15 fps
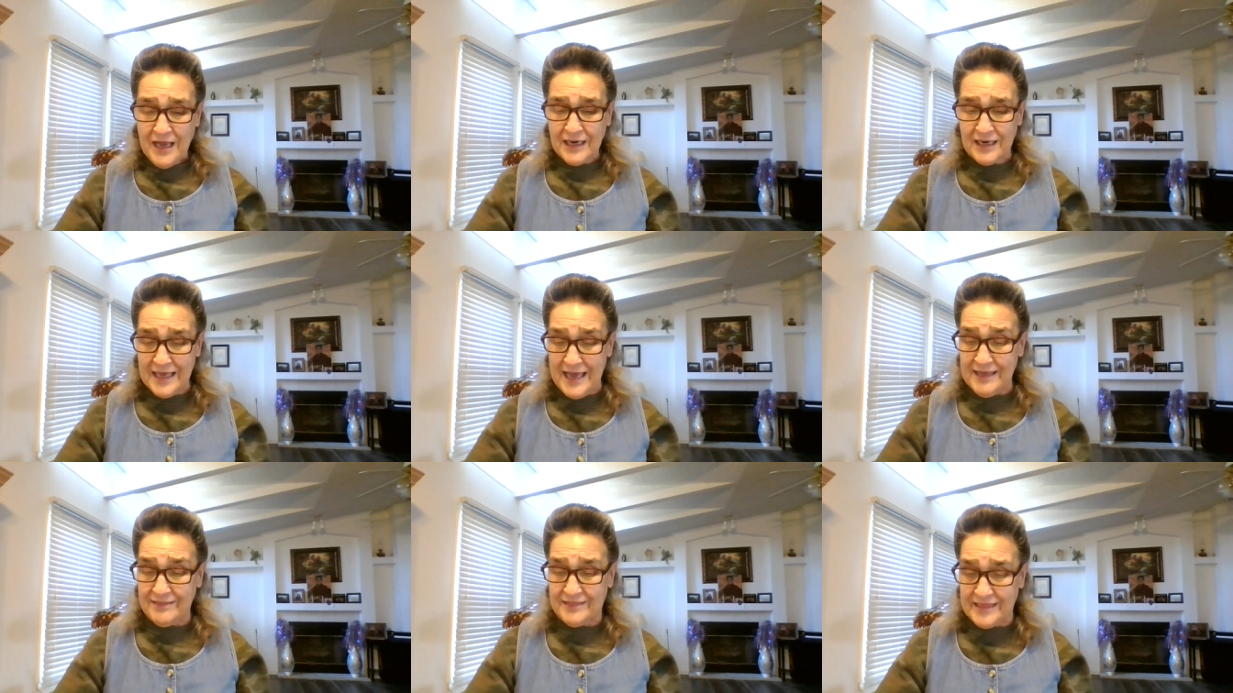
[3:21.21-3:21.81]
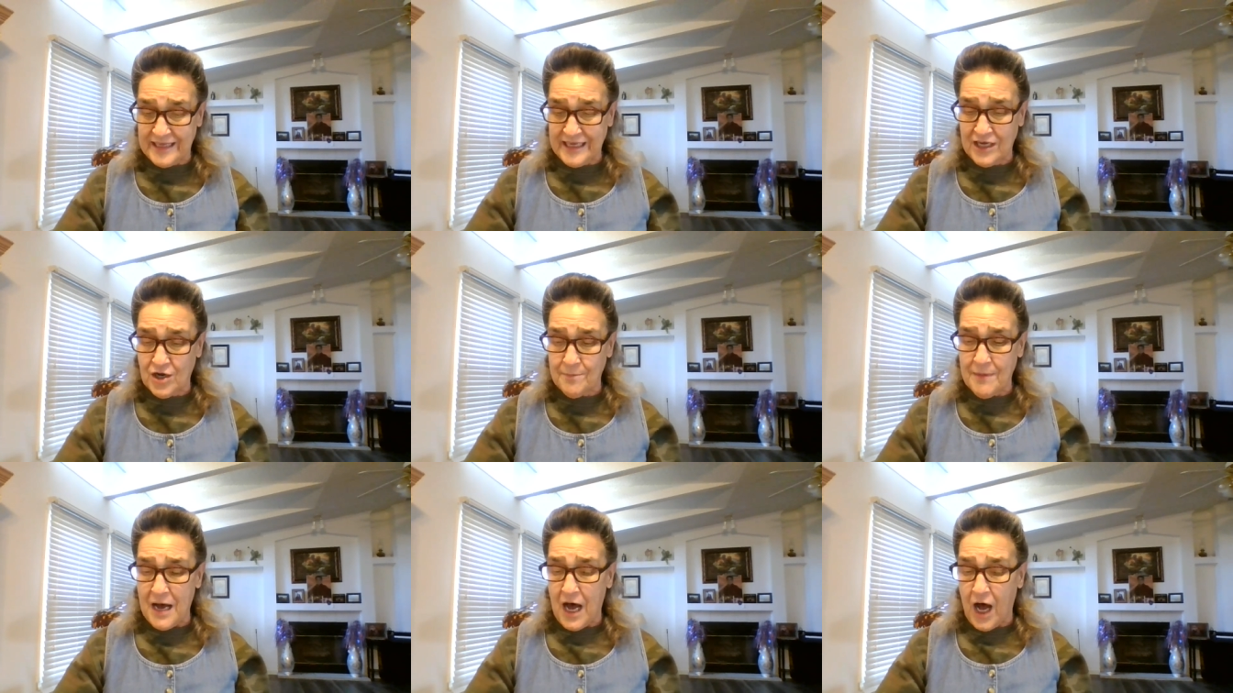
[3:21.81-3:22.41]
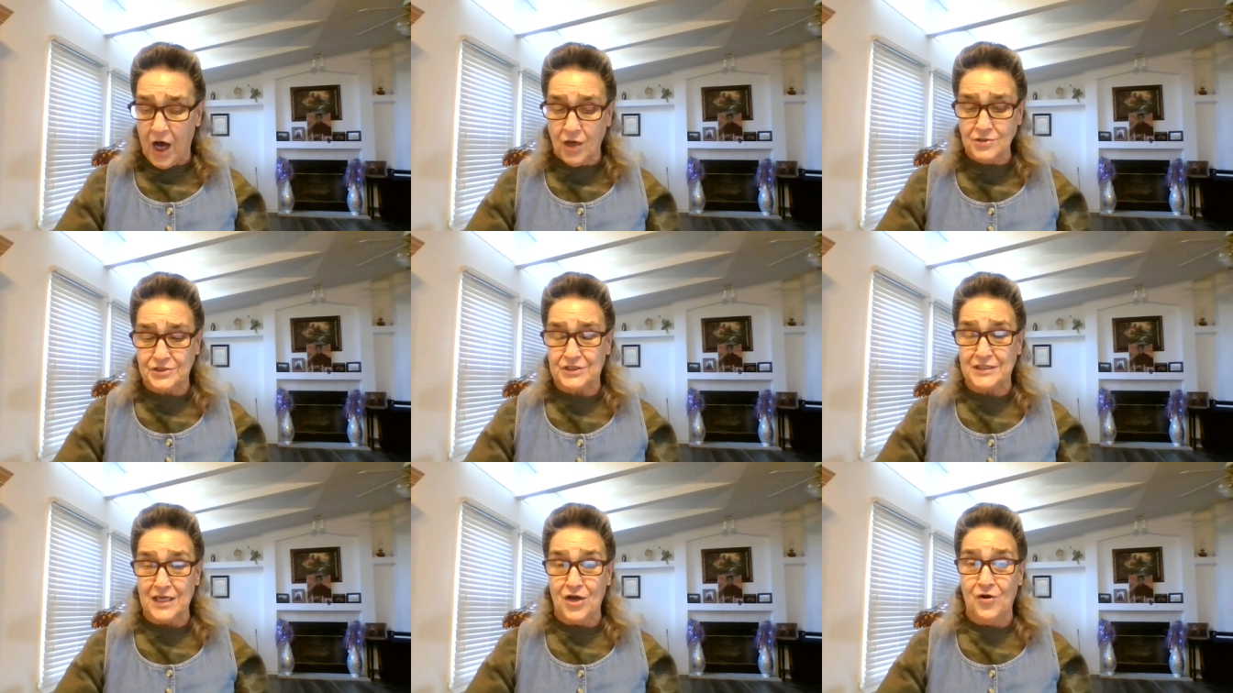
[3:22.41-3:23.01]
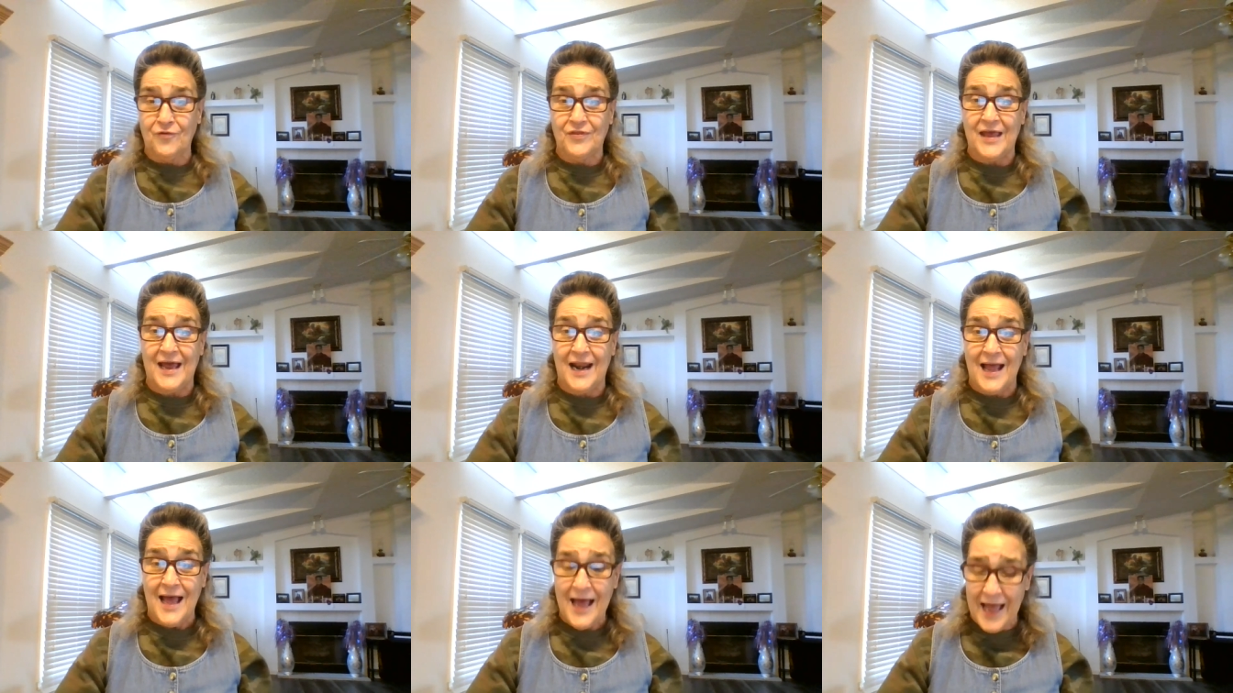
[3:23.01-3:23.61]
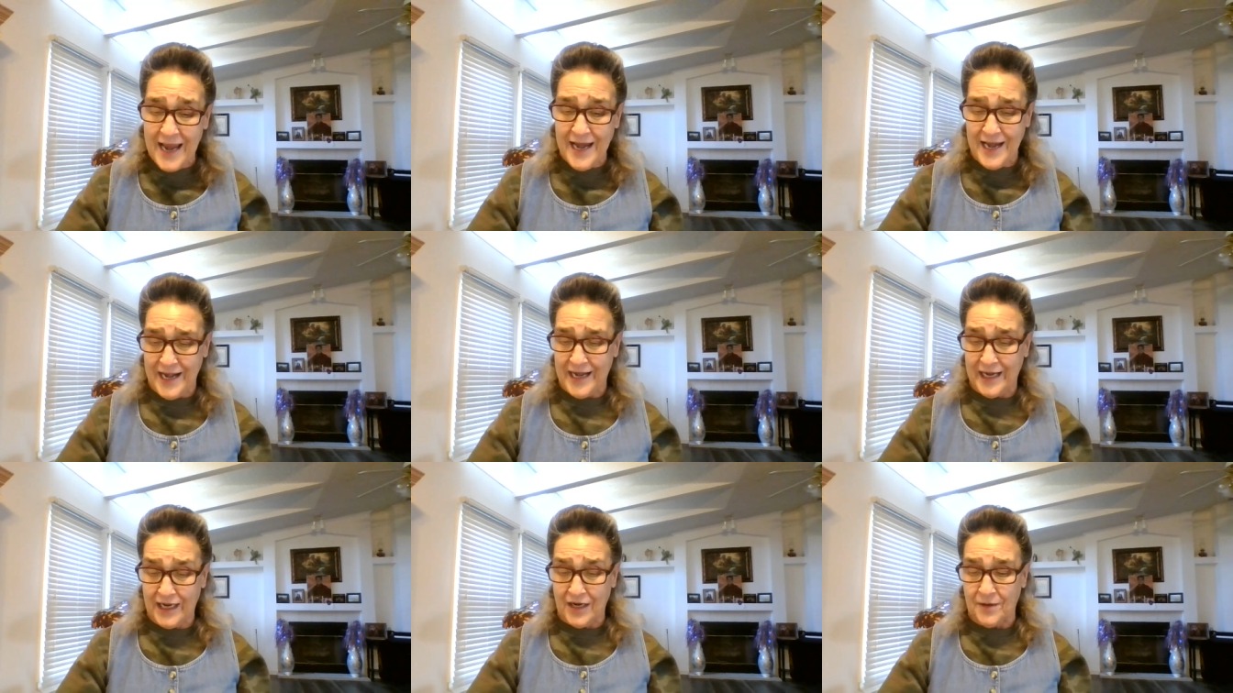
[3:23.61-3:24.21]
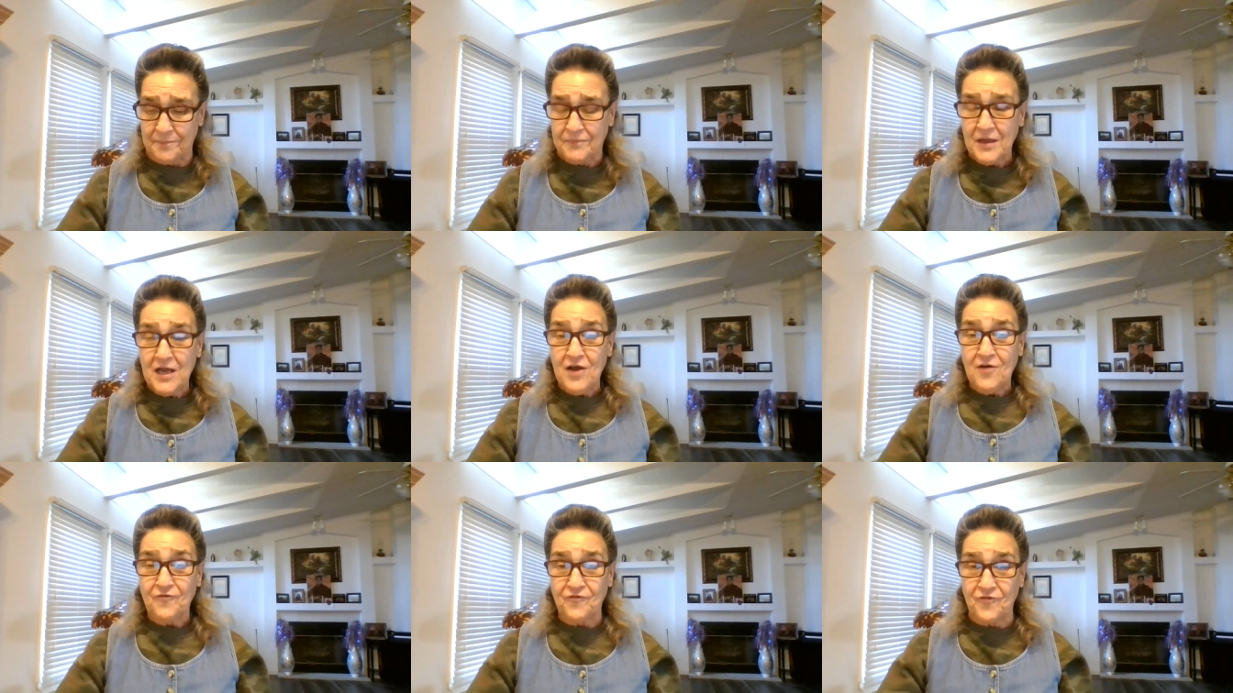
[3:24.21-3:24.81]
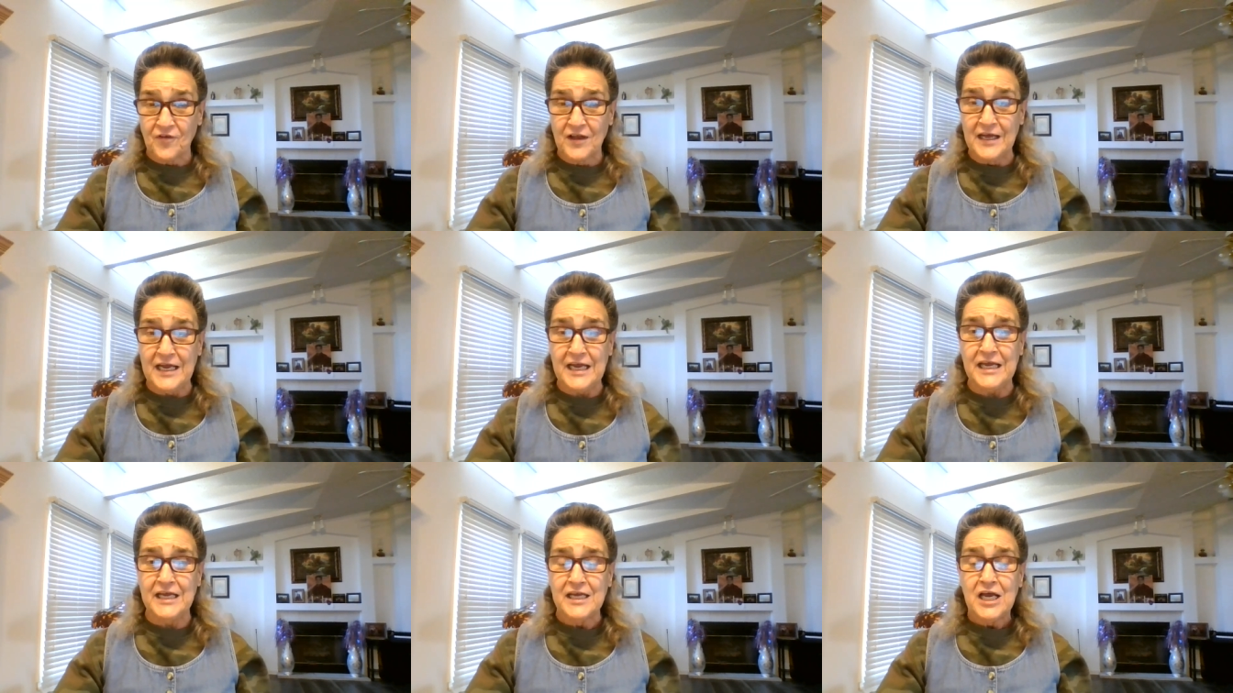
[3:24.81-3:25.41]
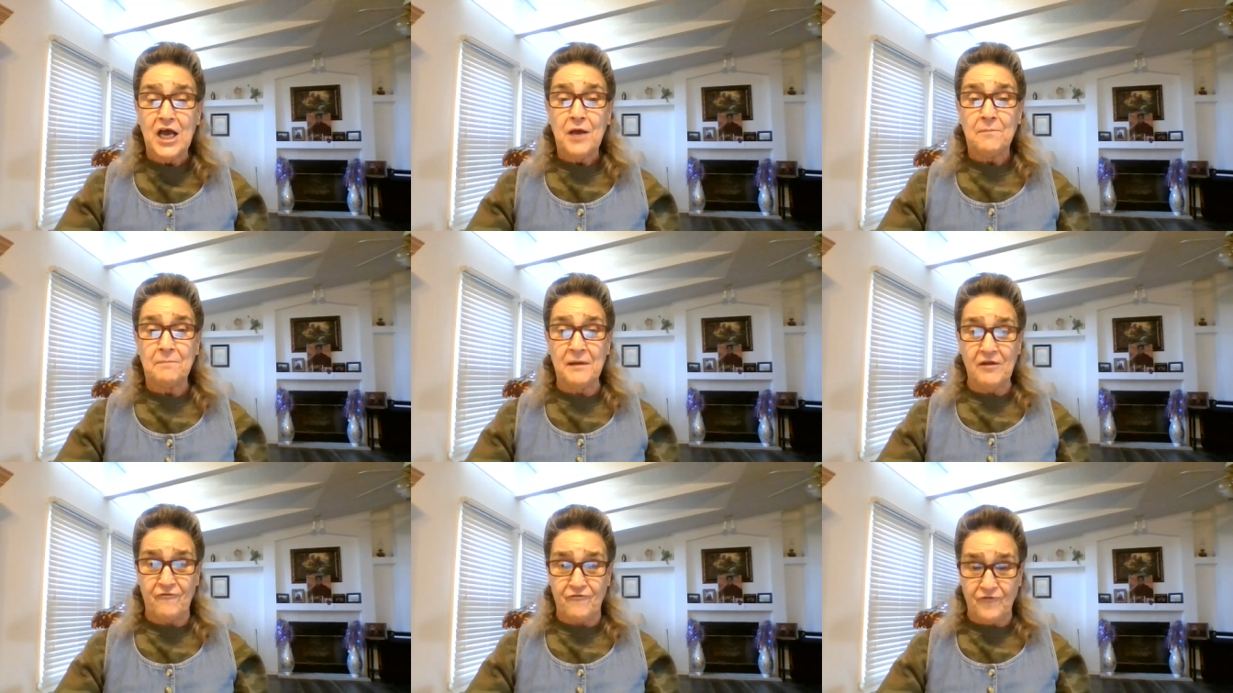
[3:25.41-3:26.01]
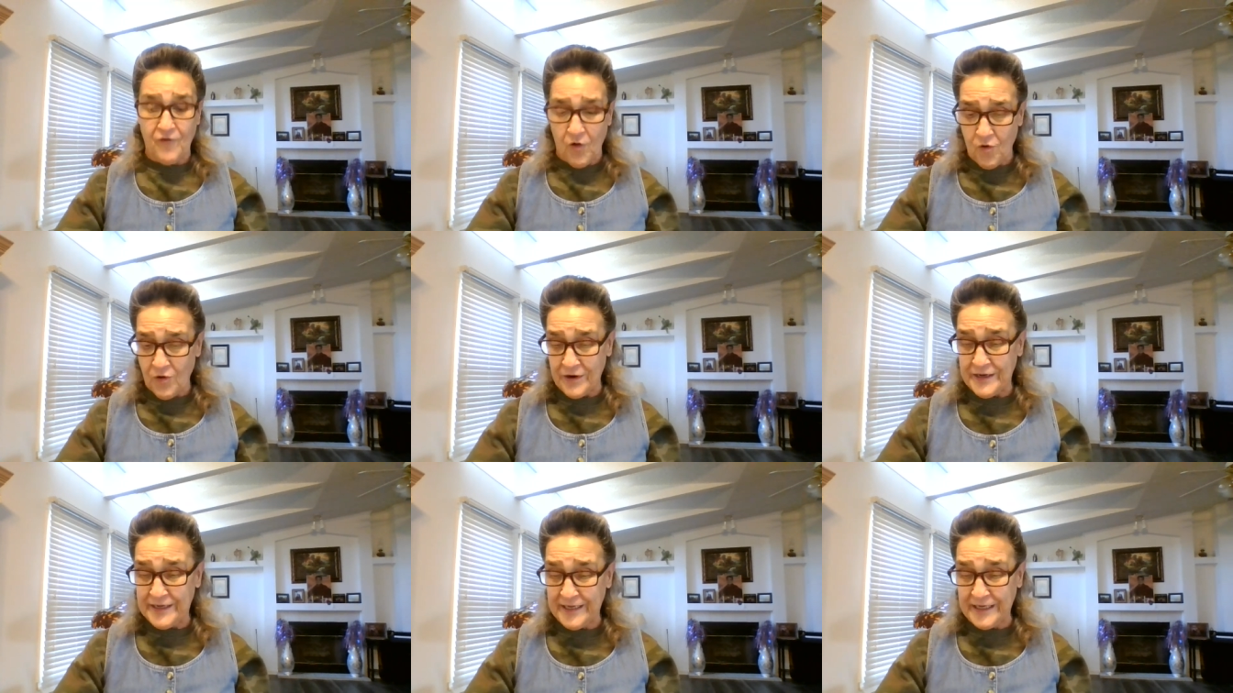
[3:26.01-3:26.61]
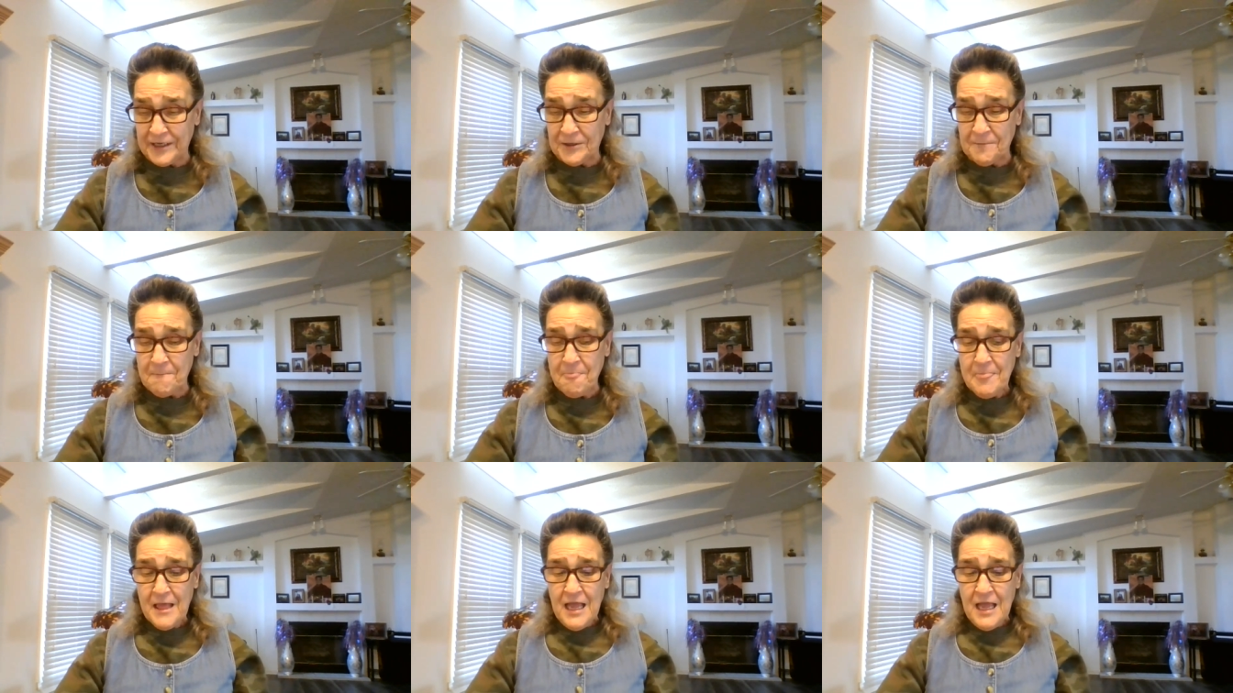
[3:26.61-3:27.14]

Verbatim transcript: Let them also that hate him flee before him.